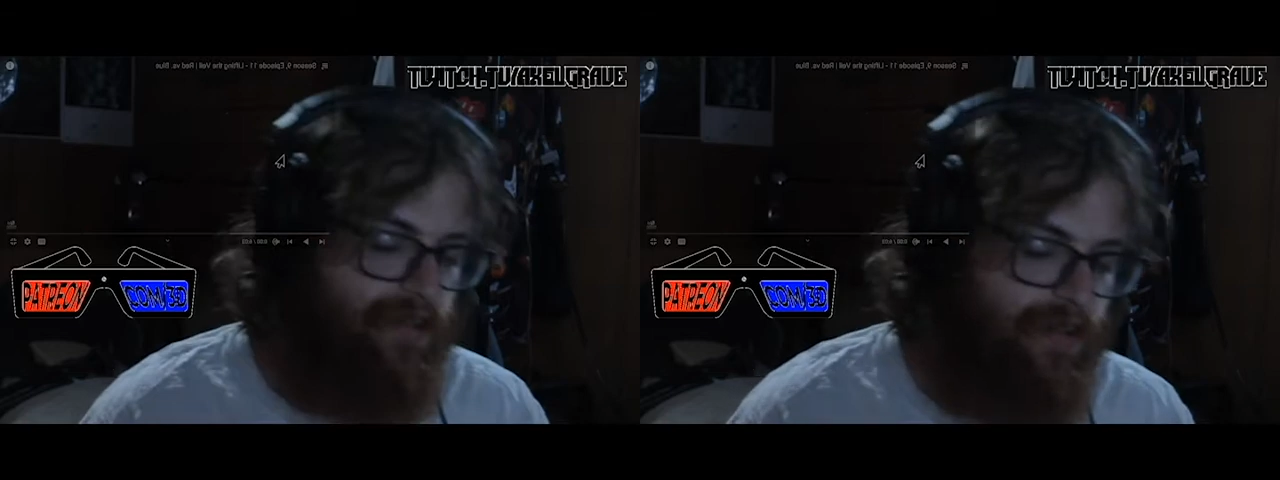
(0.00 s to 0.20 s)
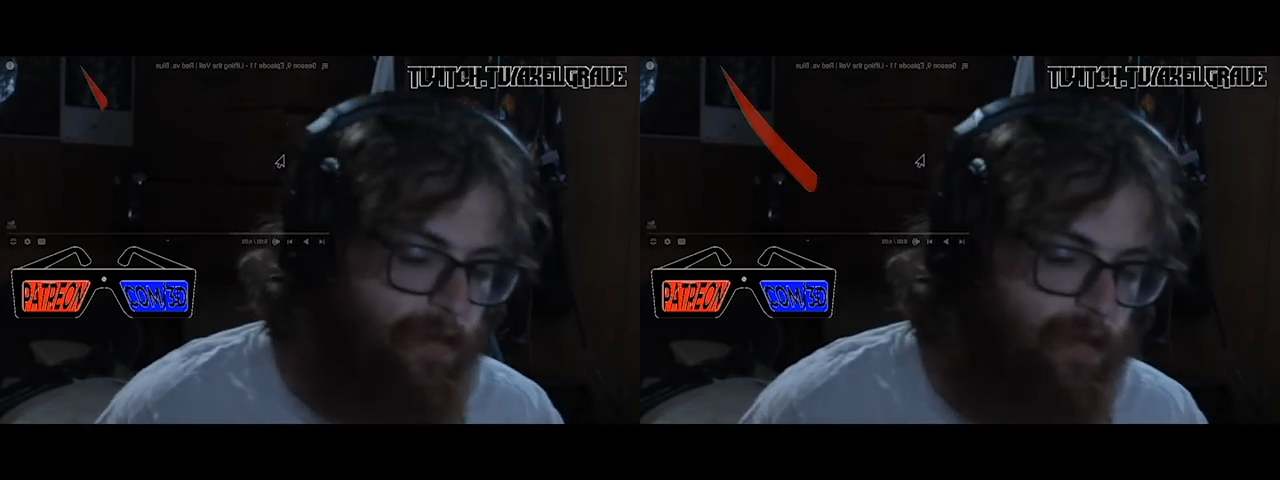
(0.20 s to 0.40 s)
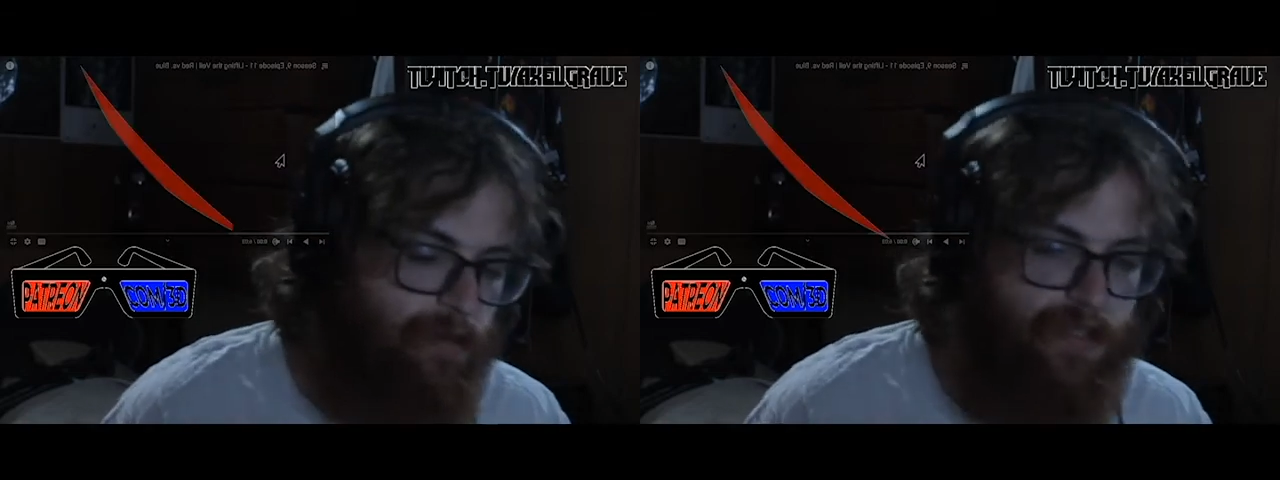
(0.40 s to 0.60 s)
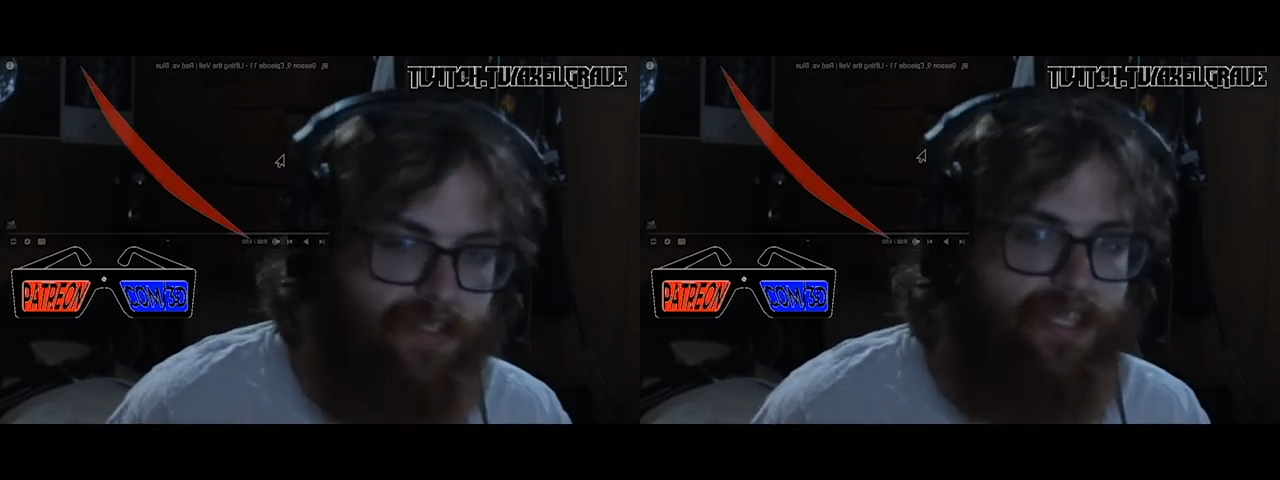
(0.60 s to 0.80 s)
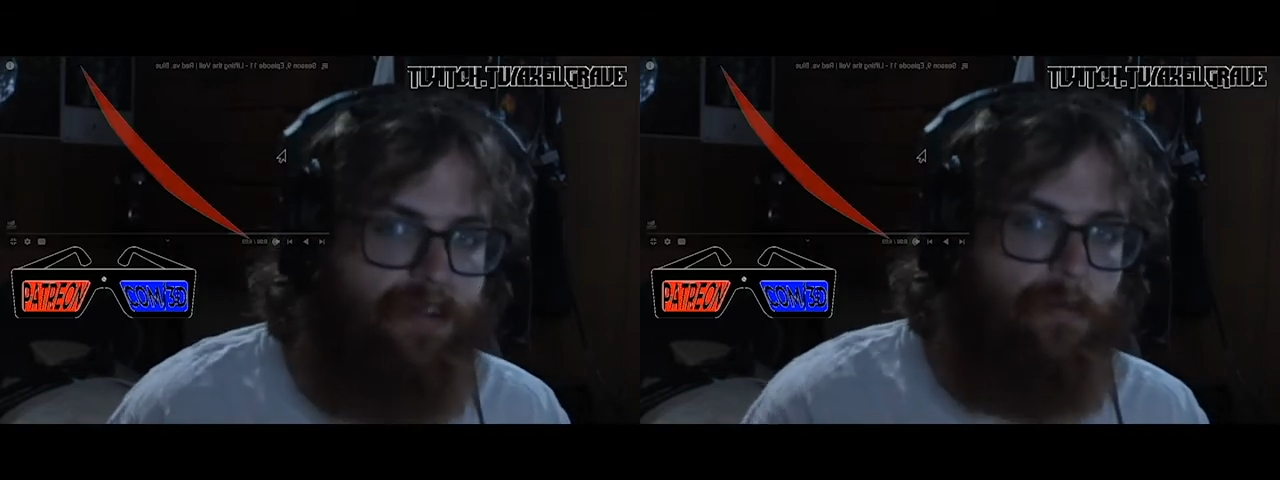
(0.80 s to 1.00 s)
spiel. We'll just
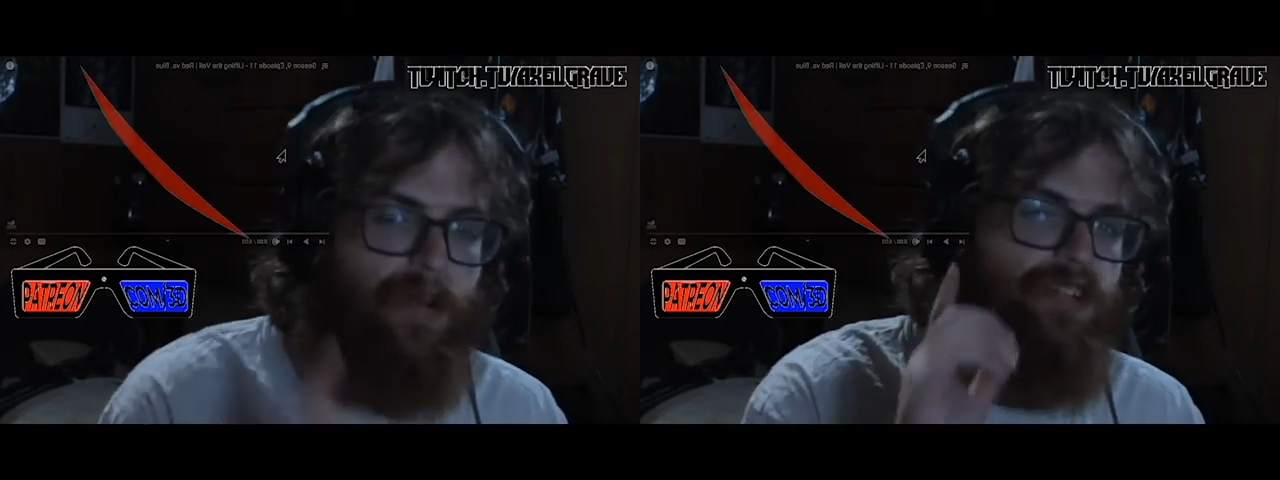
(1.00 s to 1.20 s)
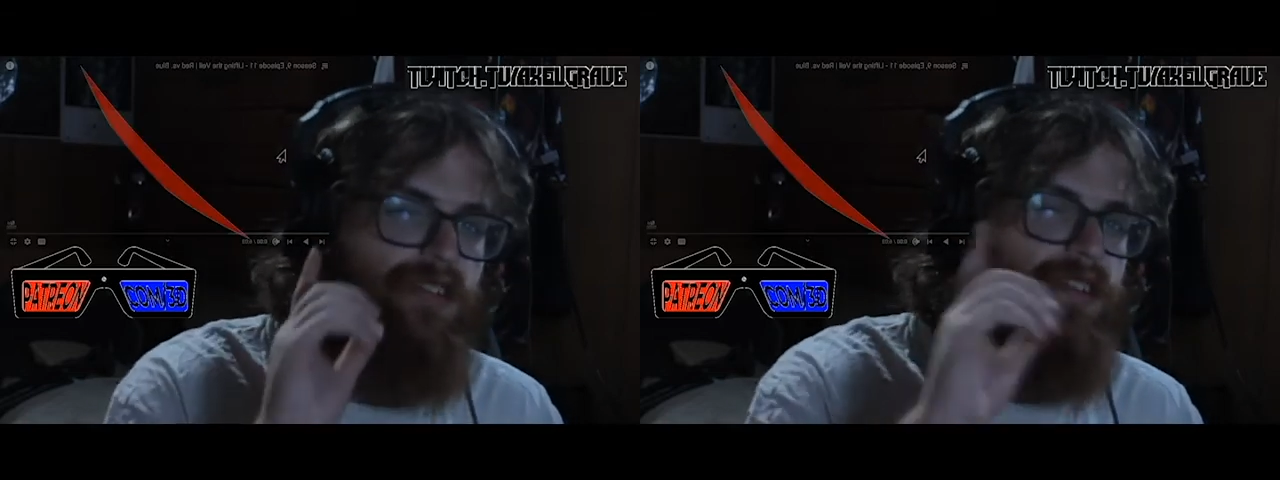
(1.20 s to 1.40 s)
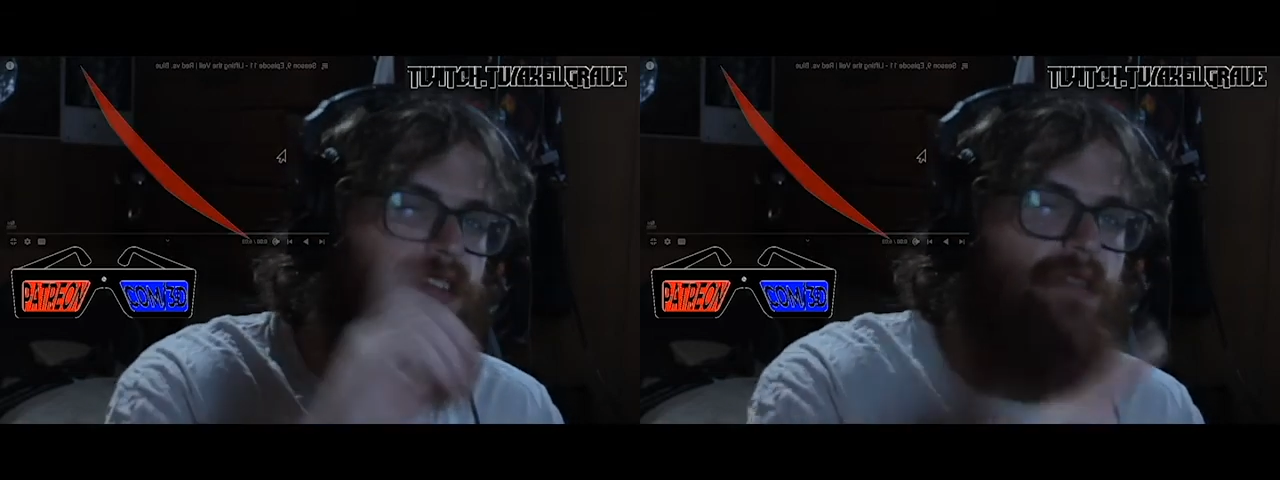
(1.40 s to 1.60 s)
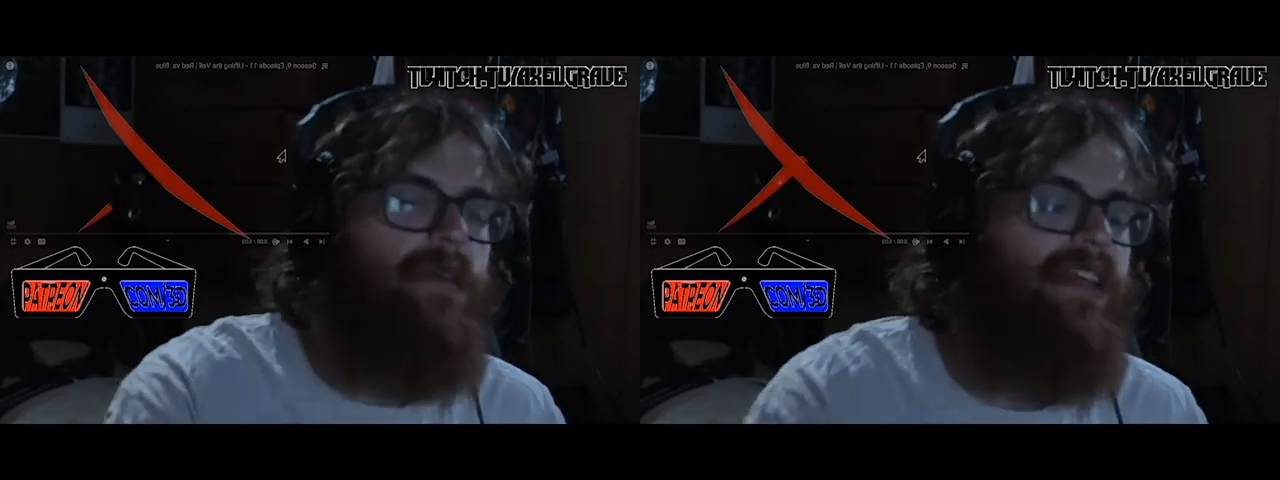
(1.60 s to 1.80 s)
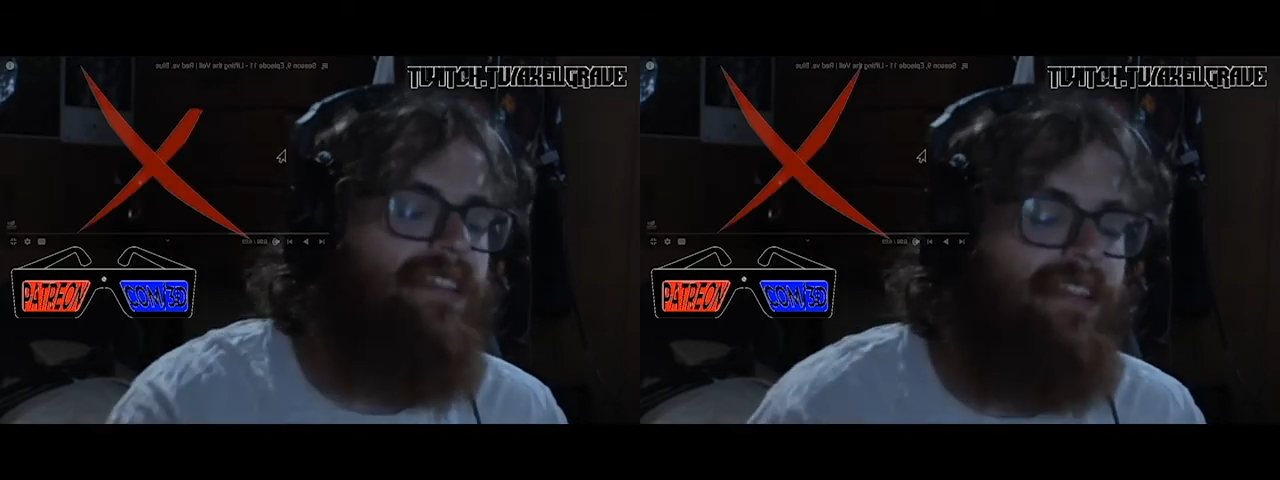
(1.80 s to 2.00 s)
say our Patreon's the
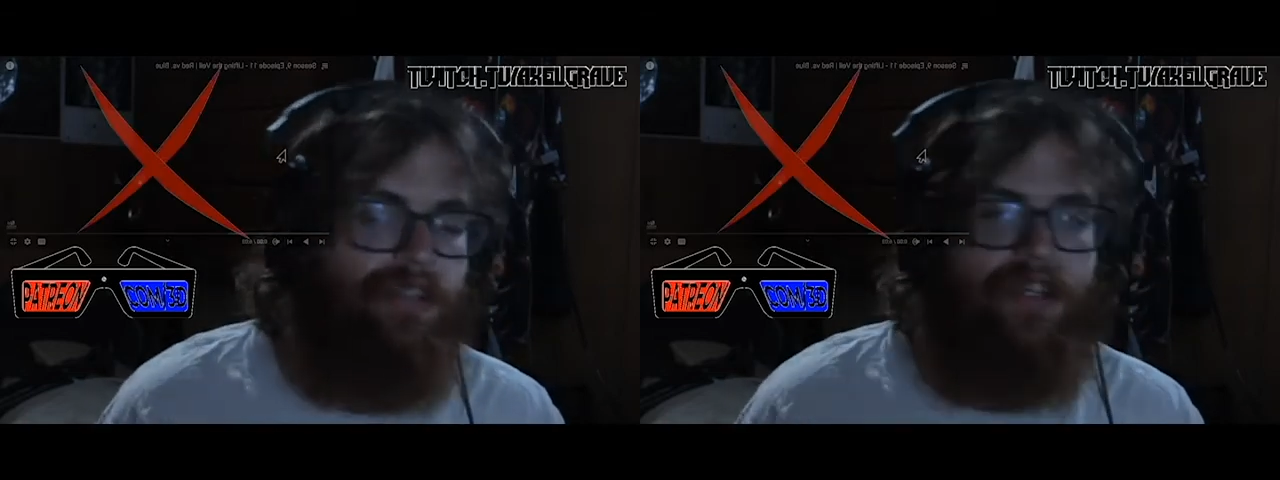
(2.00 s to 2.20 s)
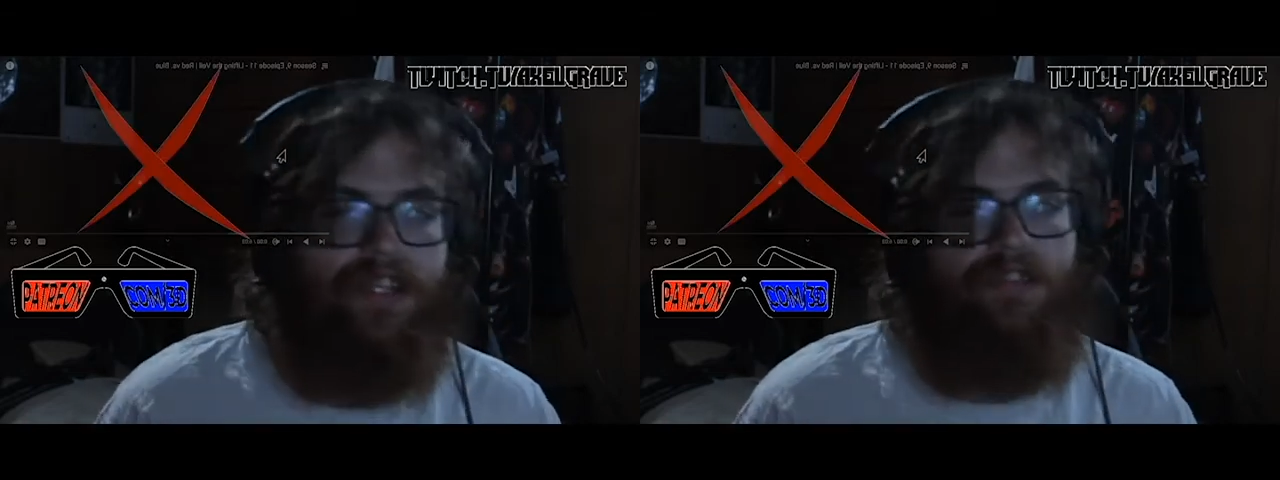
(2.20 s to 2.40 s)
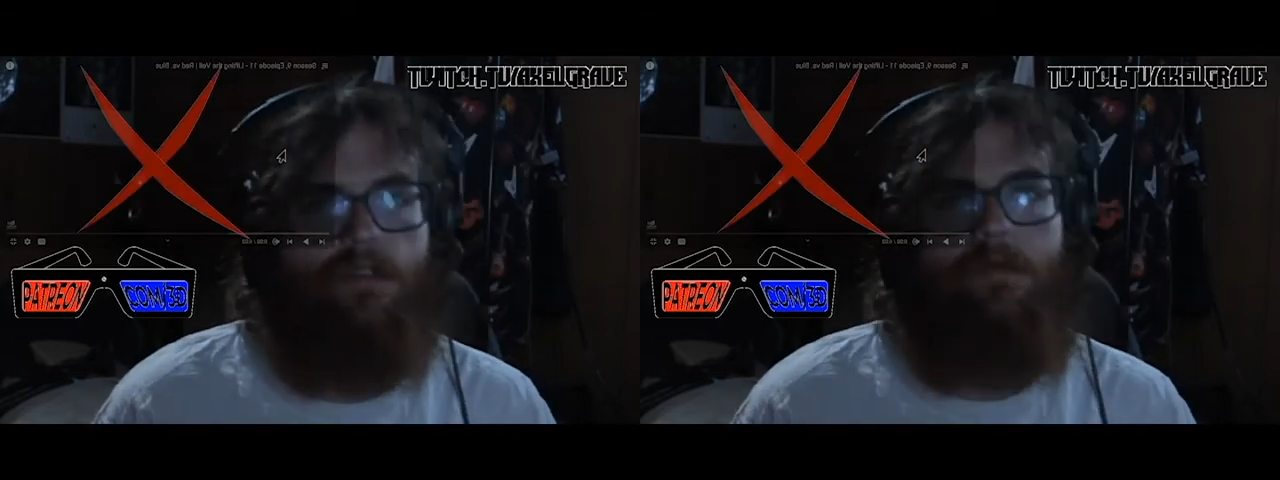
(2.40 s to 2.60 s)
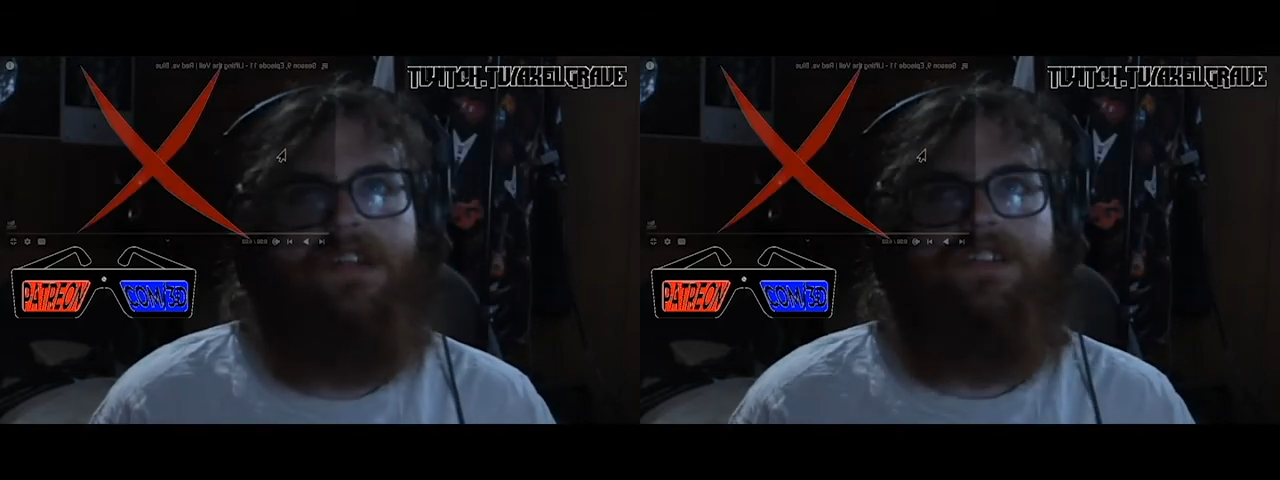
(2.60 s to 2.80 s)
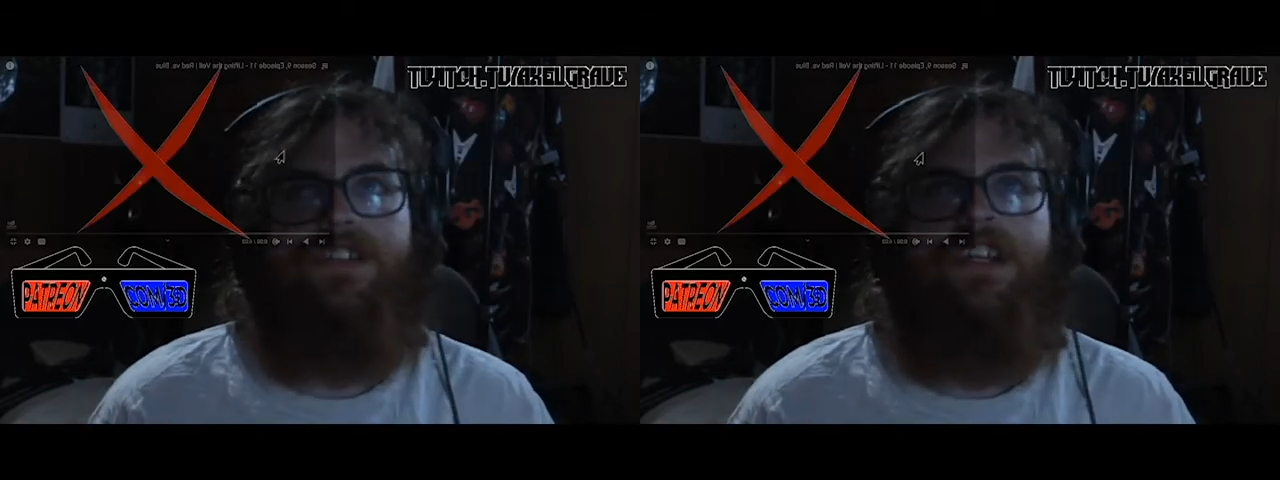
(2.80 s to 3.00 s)
best. Thank you guys so
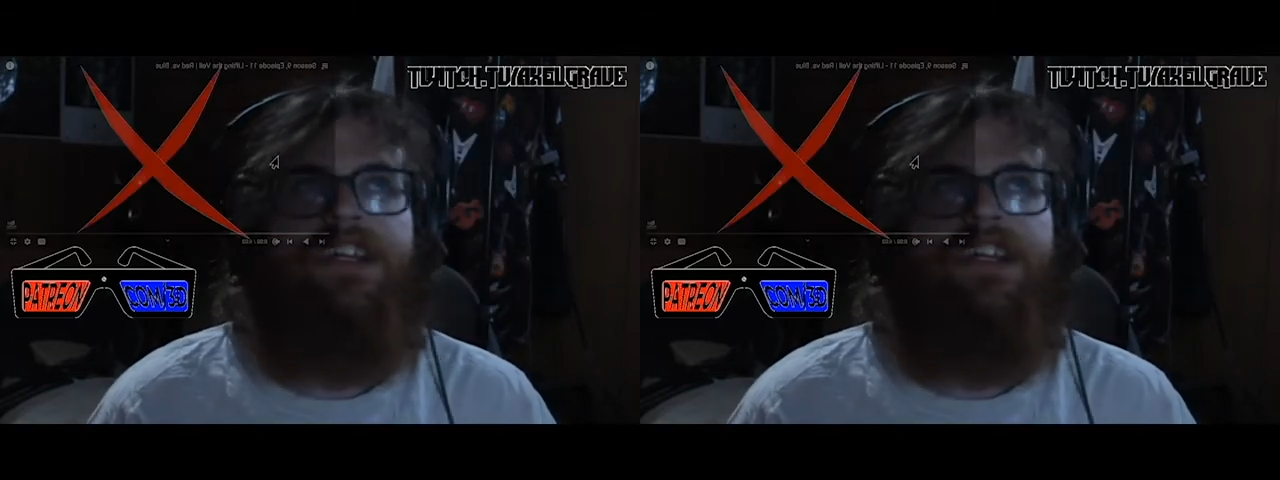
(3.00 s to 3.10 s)
much.